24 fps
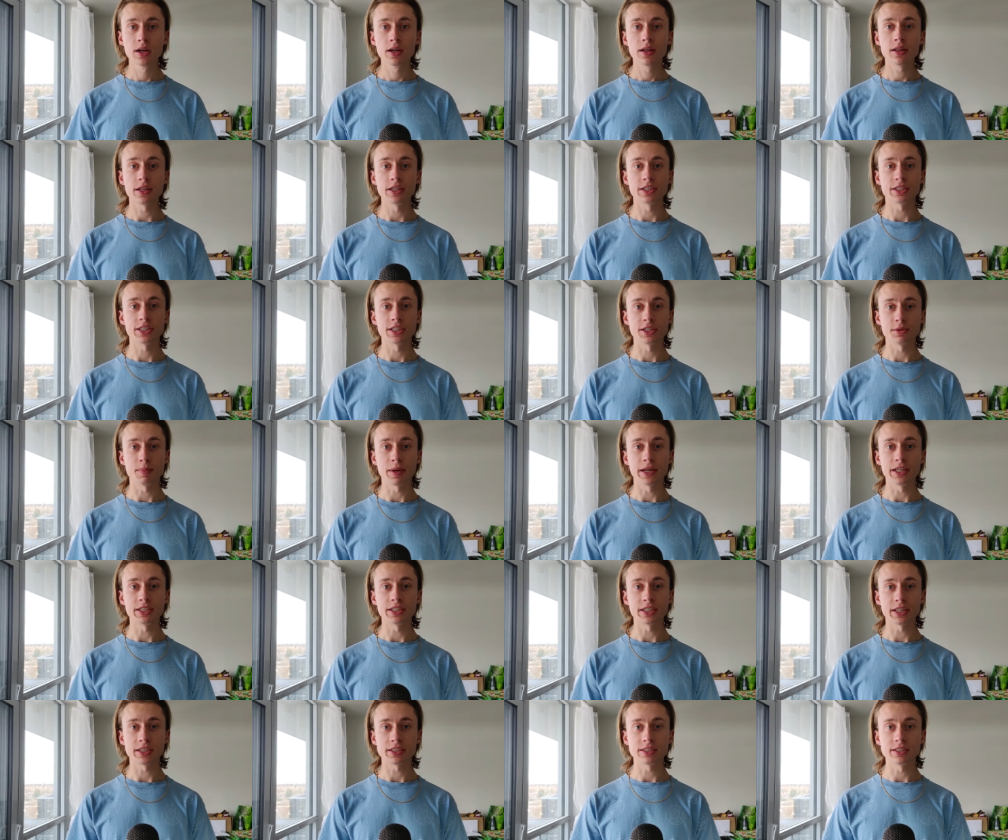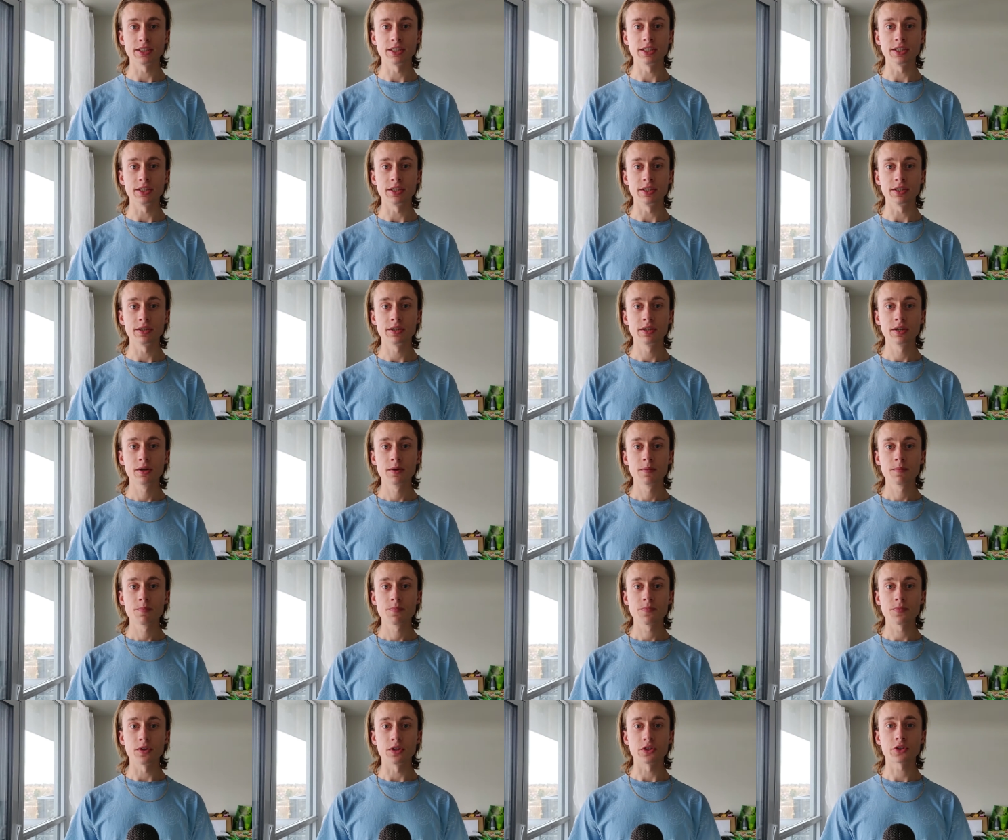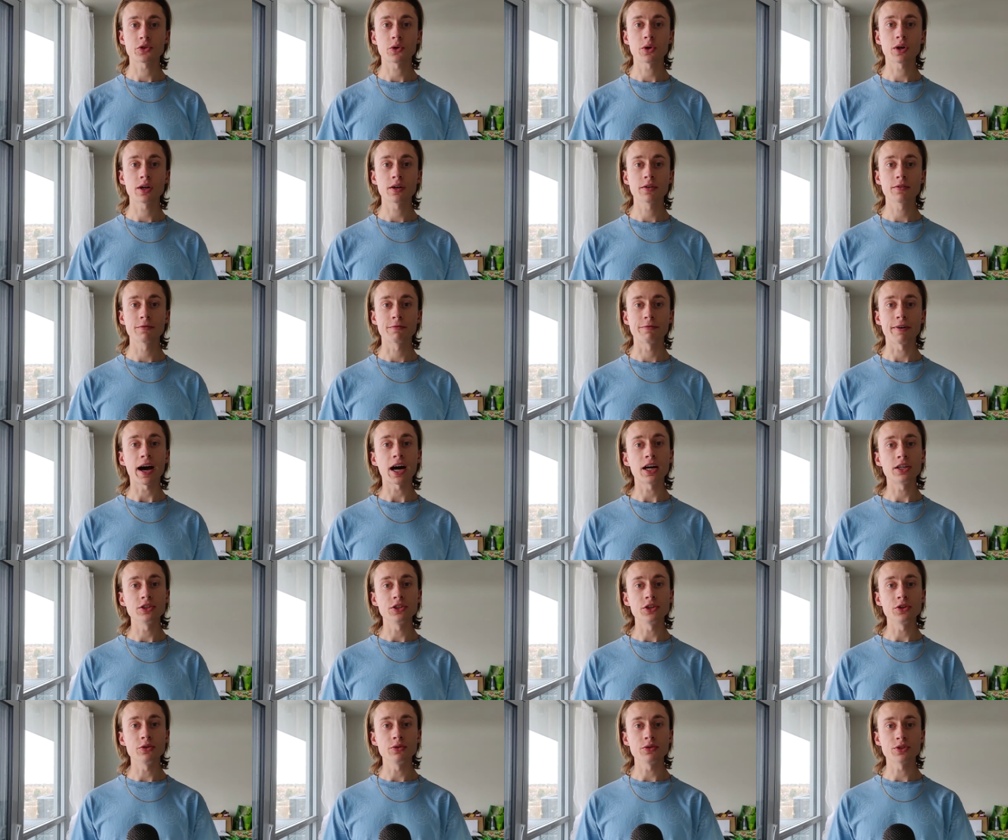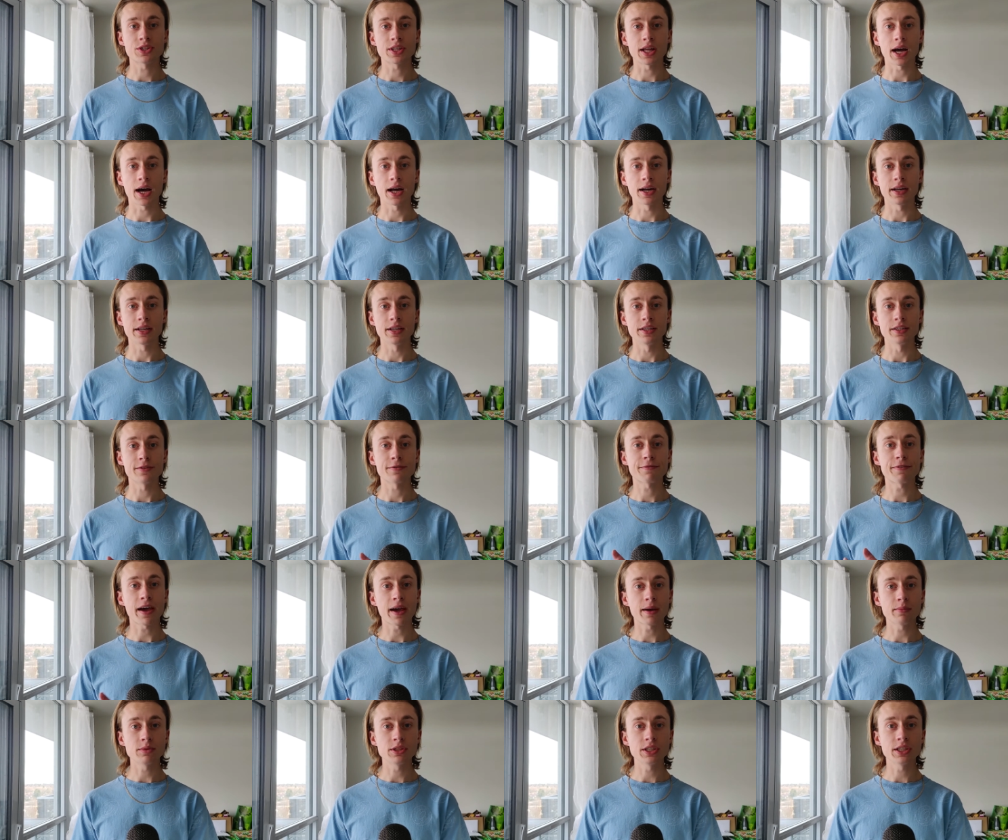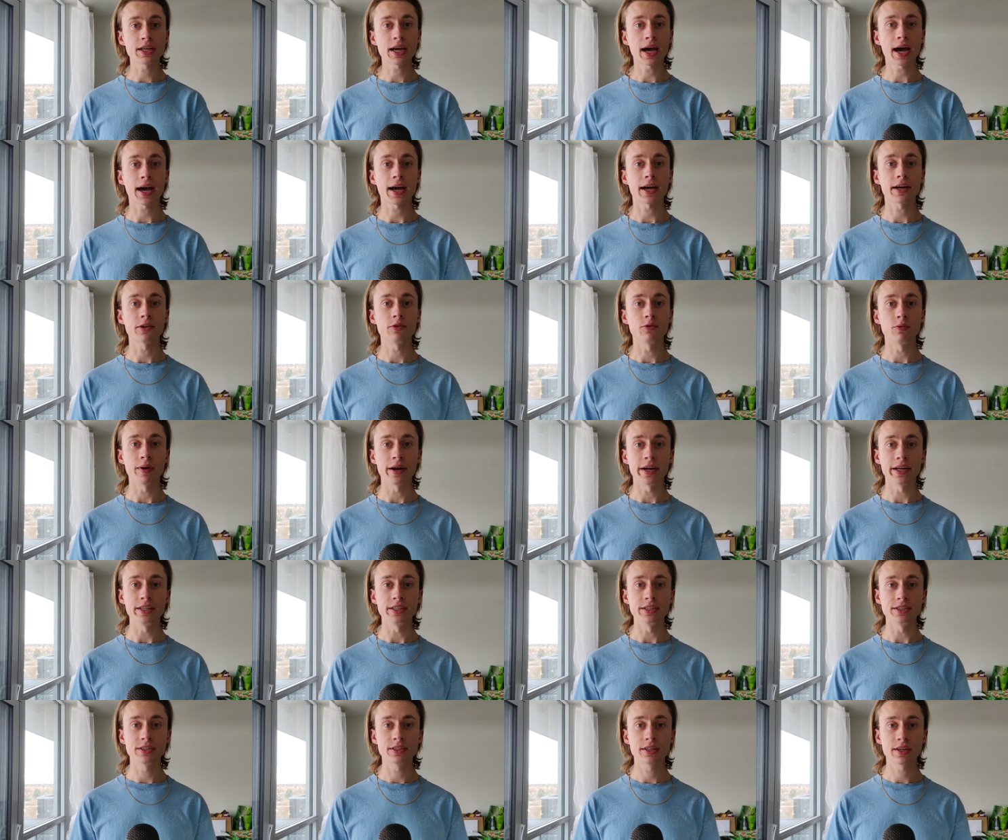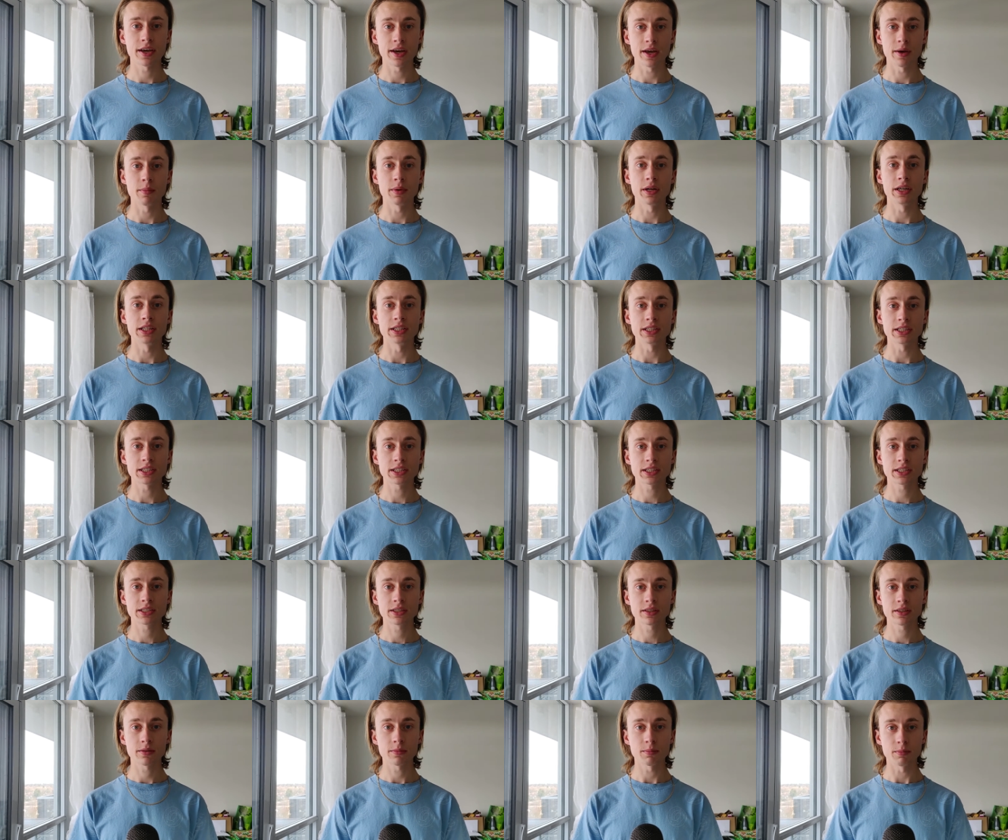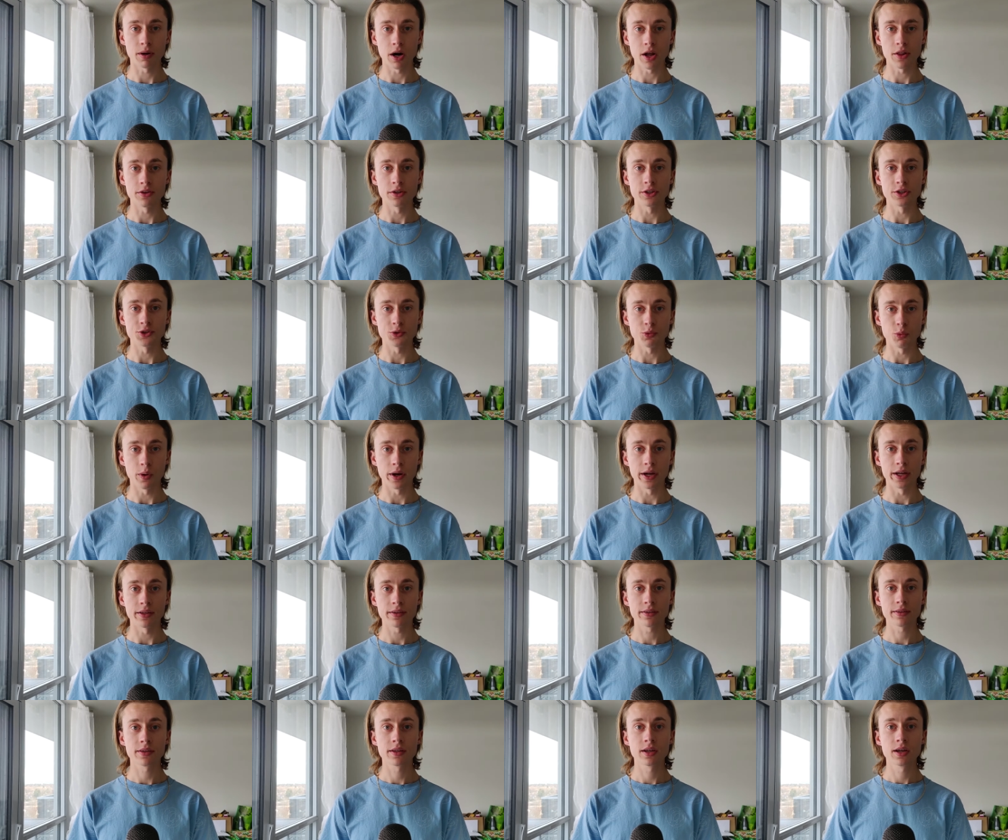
This is basically the sort of values that his family had raised him and his brothers with.